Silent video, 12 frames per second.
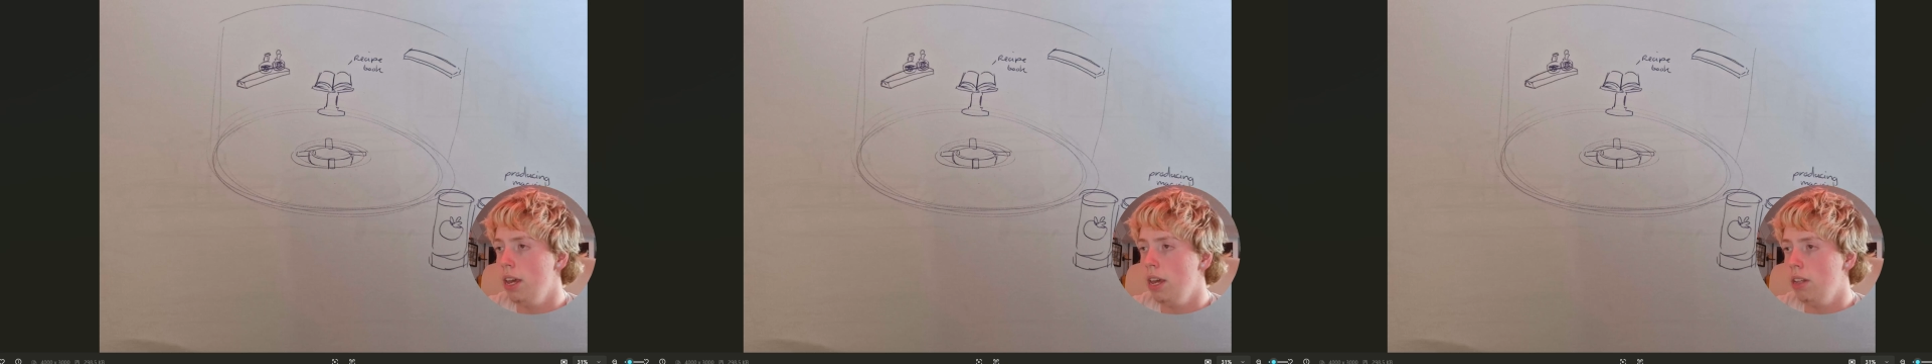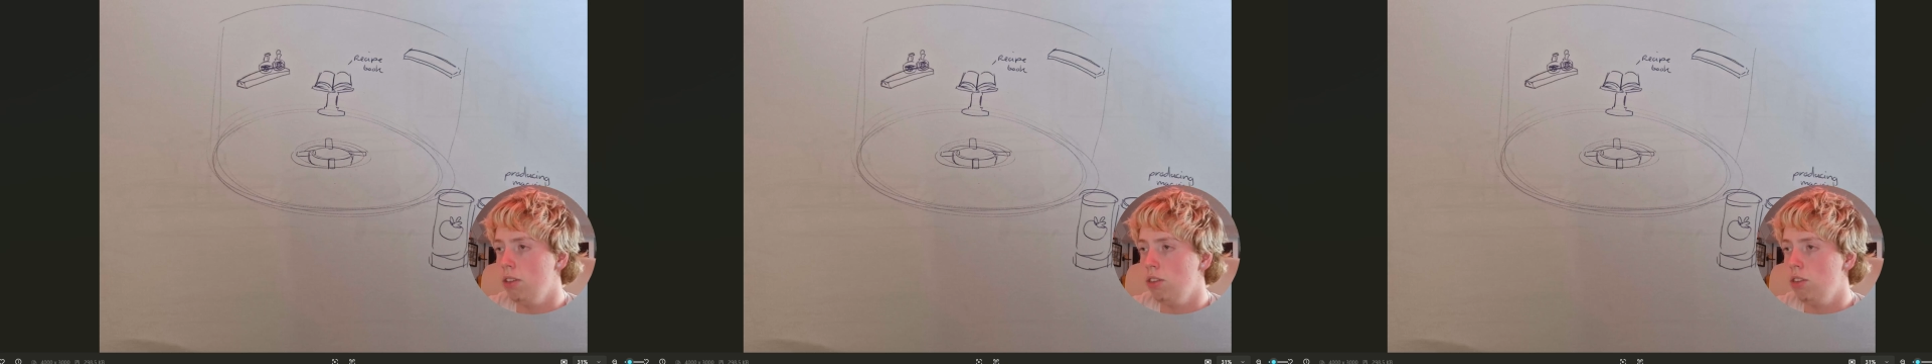
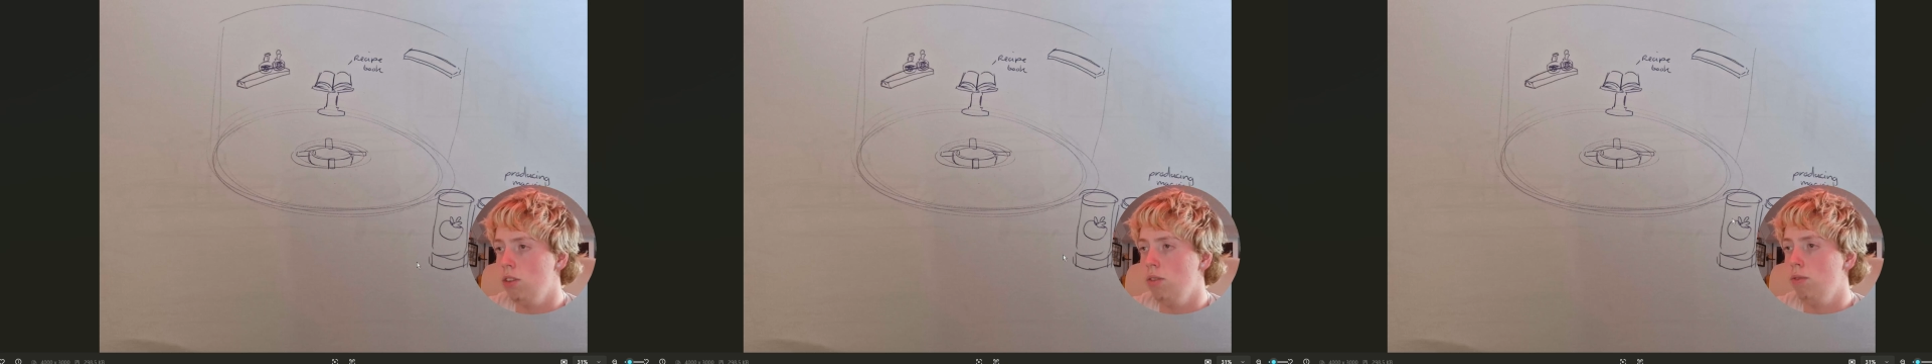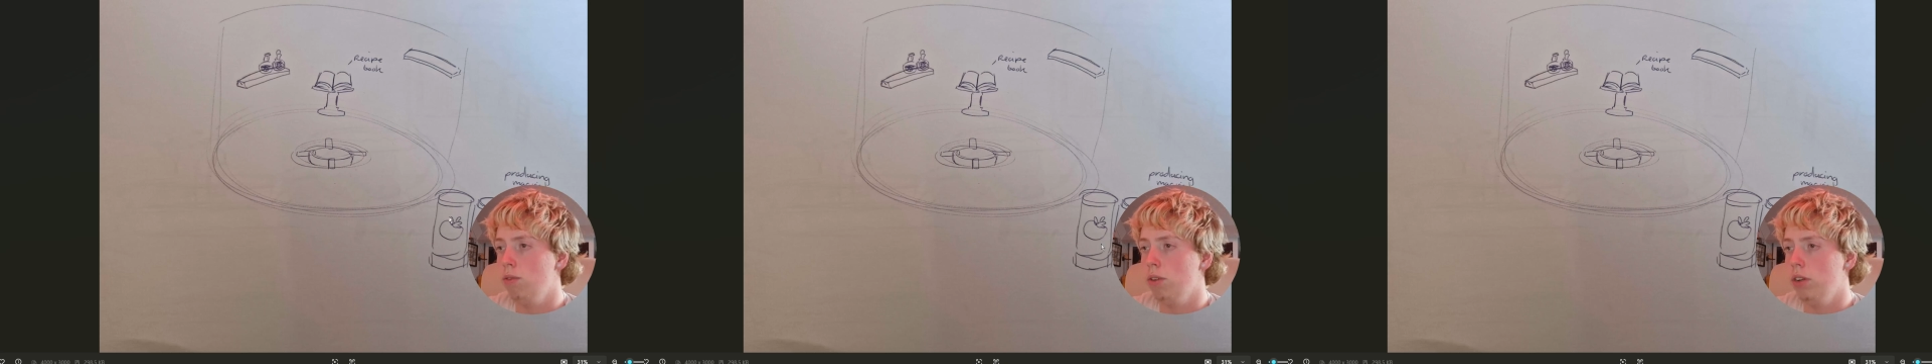and
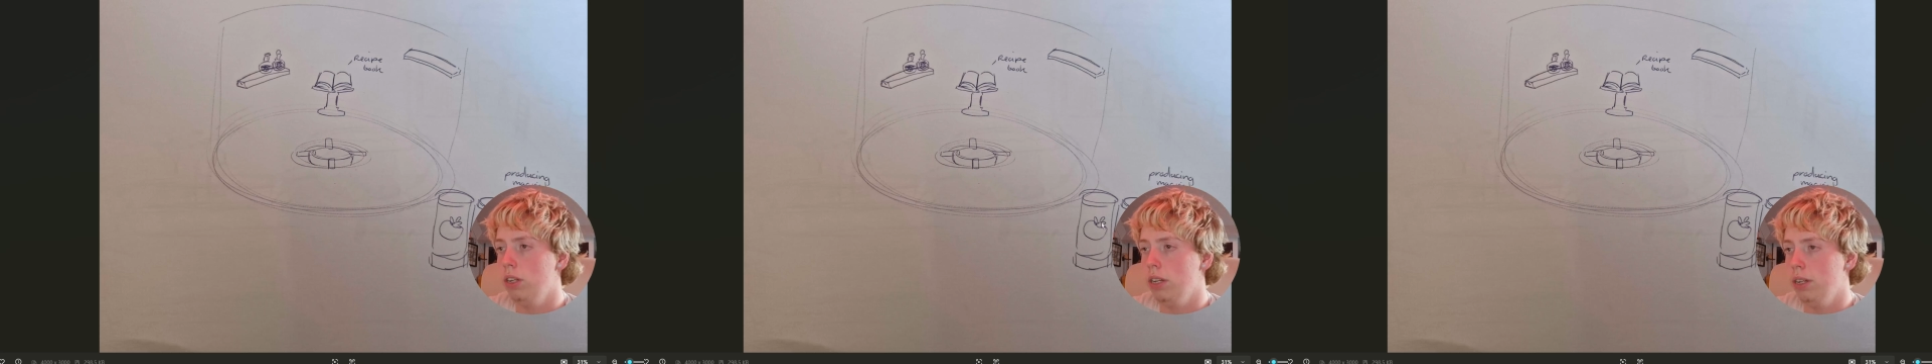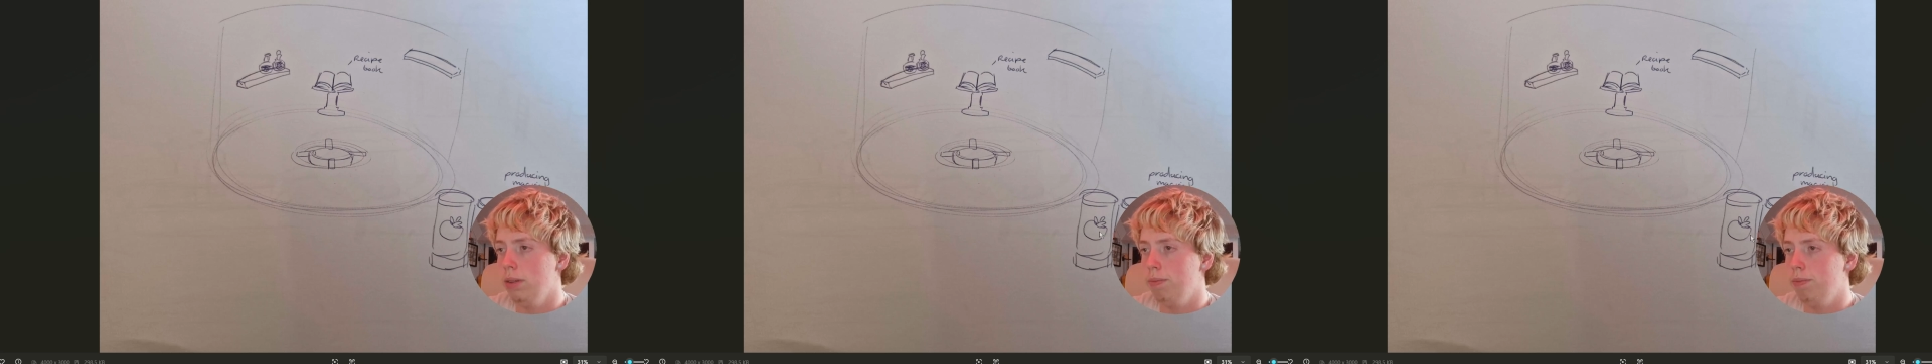for
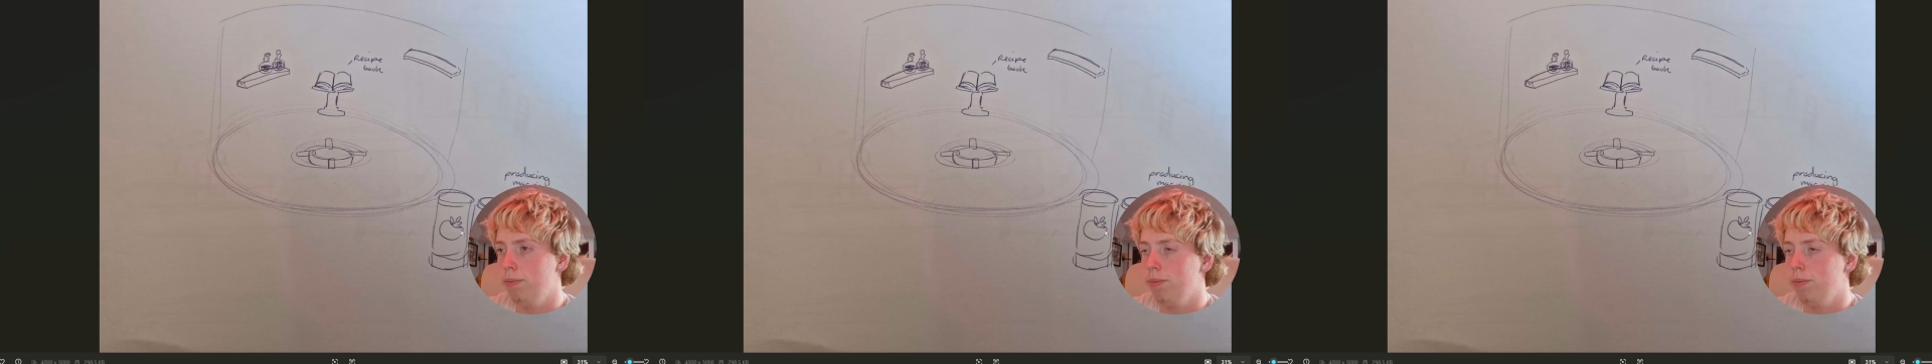the